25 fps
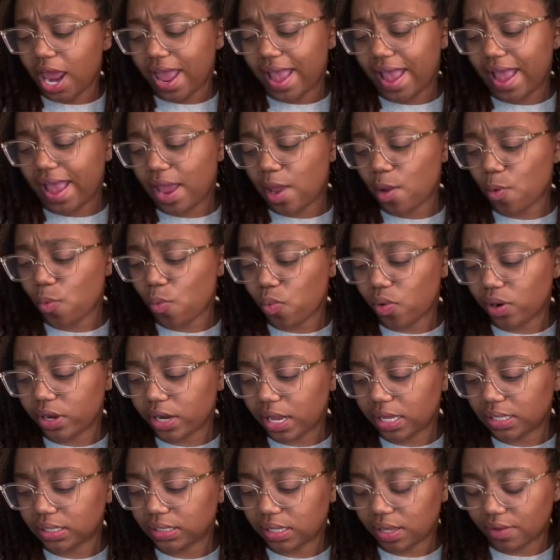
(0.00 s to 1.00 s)
And what
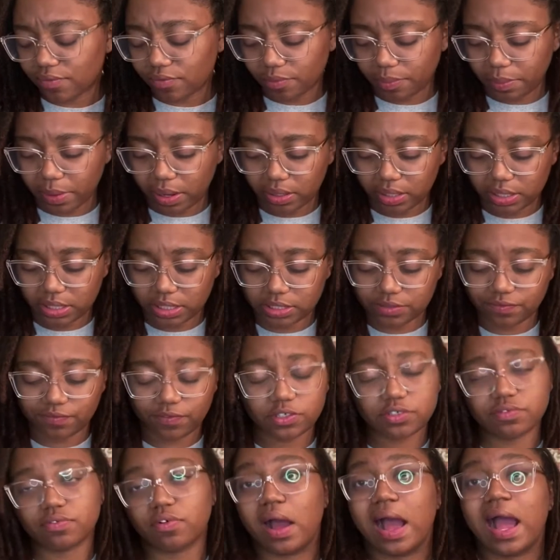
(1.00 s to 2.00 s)
I love about it is,
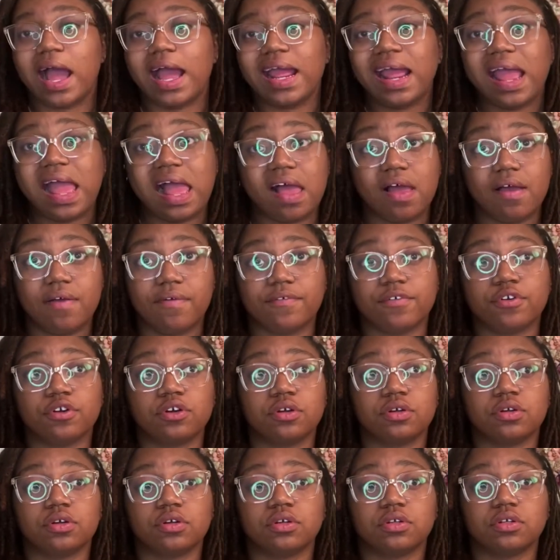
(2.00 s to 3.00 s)
first of all, I
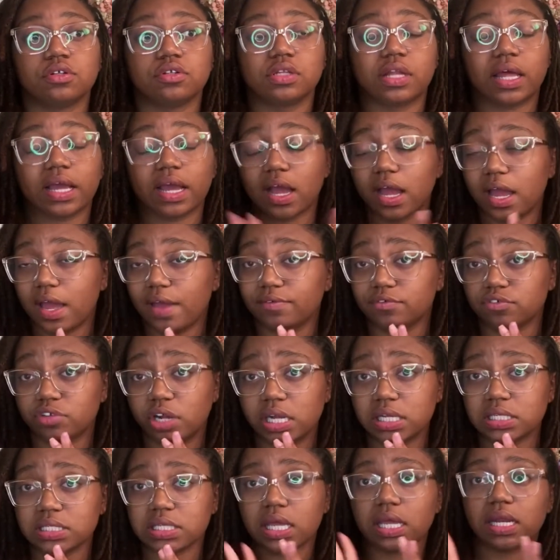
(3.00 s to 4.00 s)
have
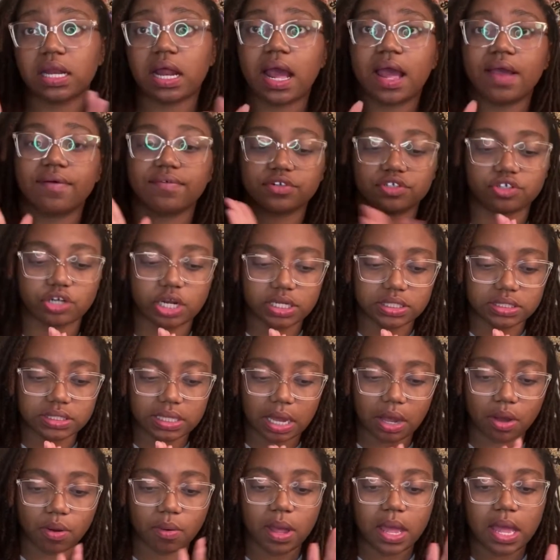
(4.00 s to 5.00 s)
dry skin, I have a dry
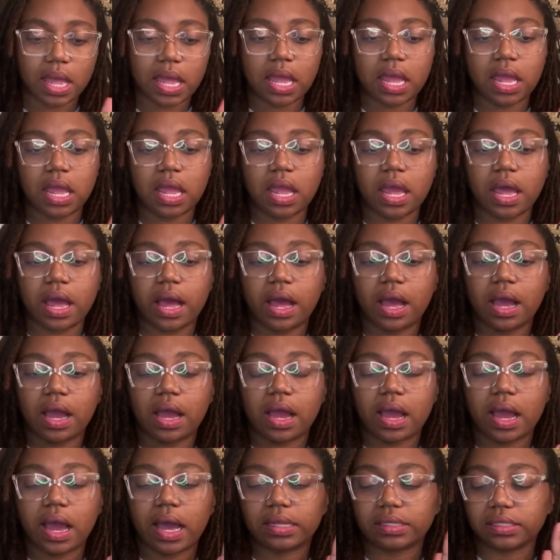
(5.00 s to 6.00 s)
scalp.
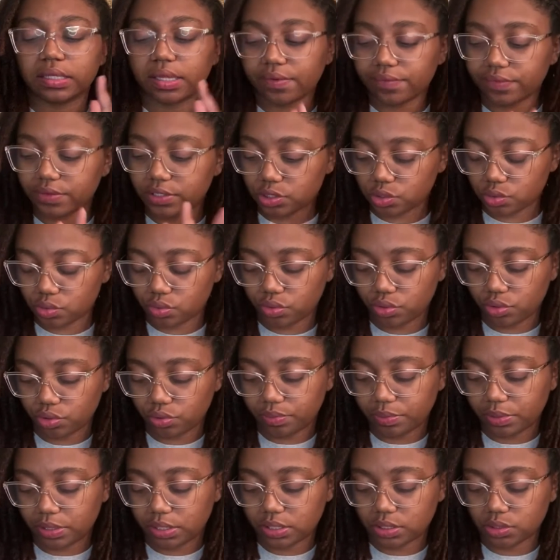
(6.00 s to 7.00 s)
I love this oil
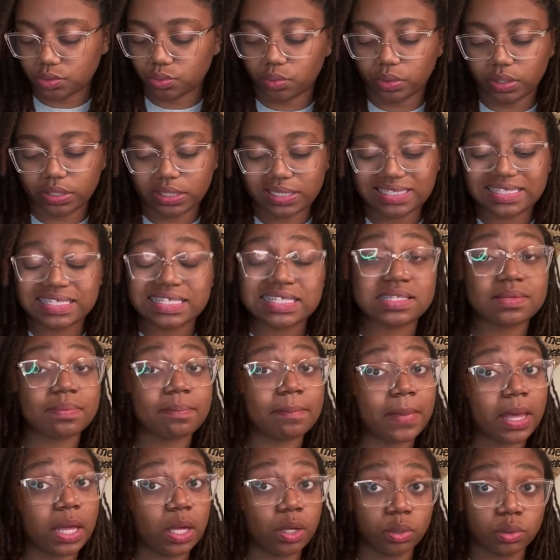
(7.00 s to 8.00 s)
because, one, it
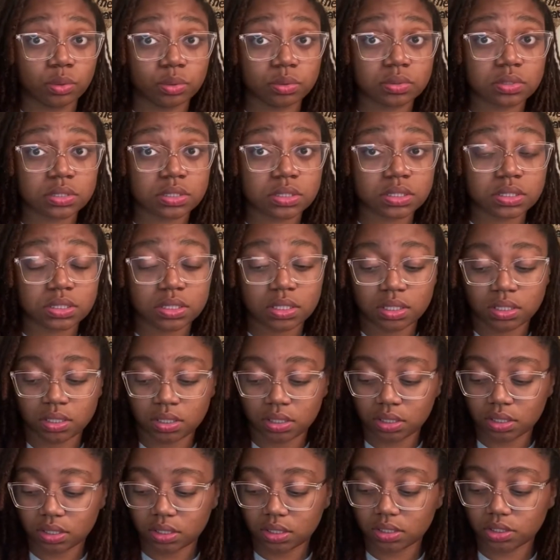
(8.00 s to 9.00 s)
smells
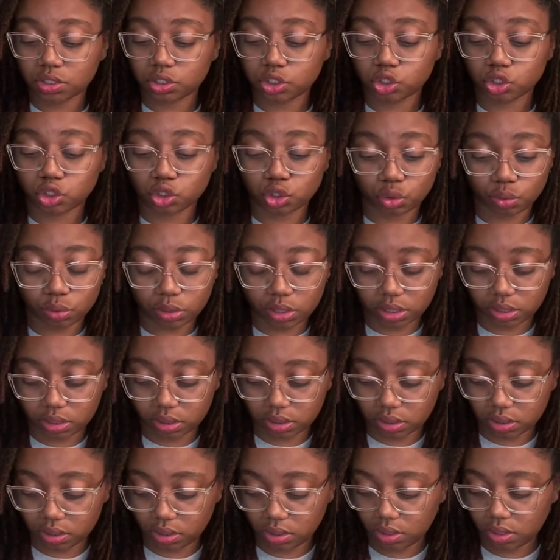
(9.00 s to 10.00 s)
so
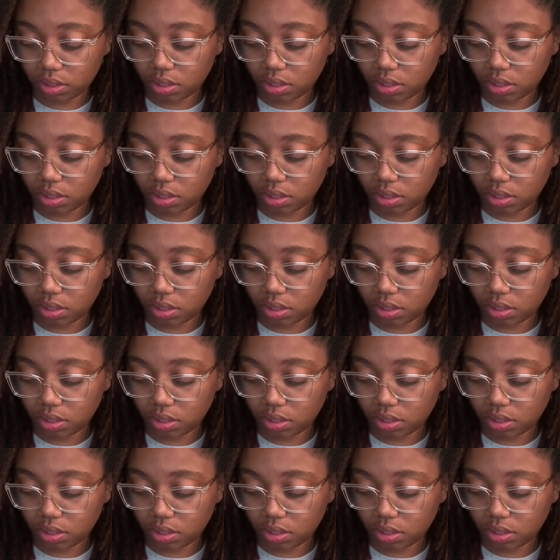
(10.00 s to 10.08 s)
good,